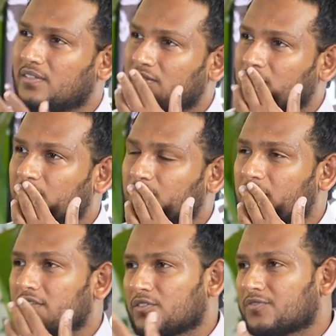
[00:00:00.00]
so
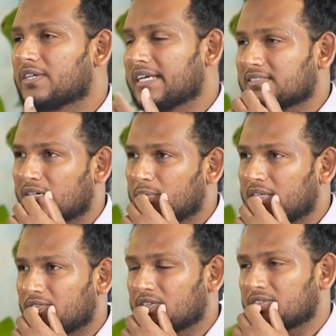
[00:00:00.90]
for example,
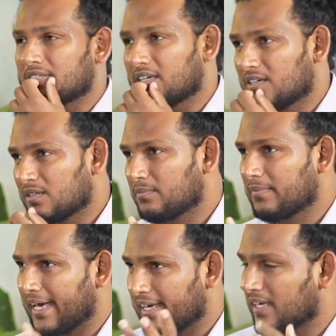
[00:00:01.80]
if you're working on a
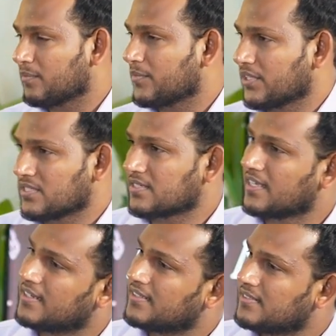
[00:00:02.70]
banking project,
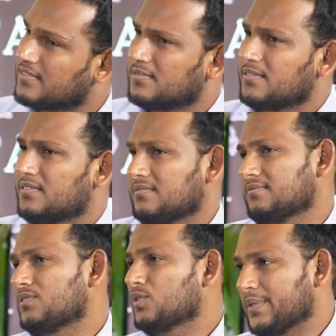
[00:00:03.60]
there are
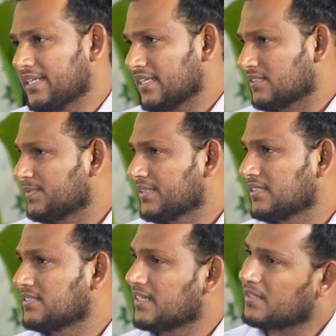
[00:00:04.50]
domain
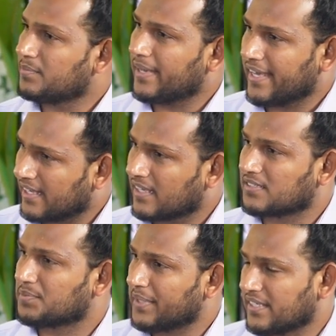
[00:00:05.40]
experts, there are banking
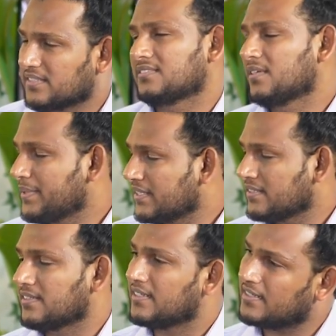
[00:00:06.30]
SMEs.
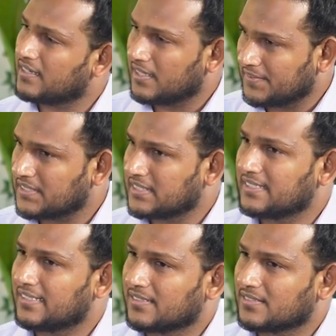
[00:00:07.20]
Similar in artificial
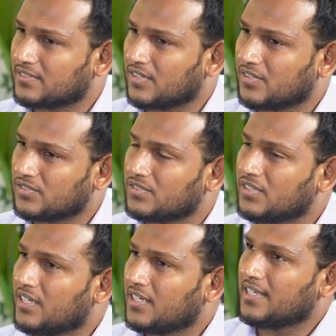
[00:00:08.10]
intelligence also.
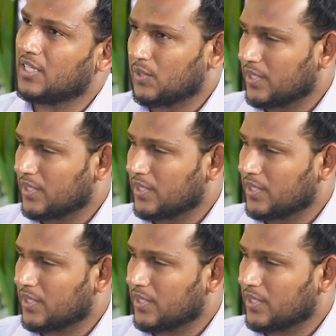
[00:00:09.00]
You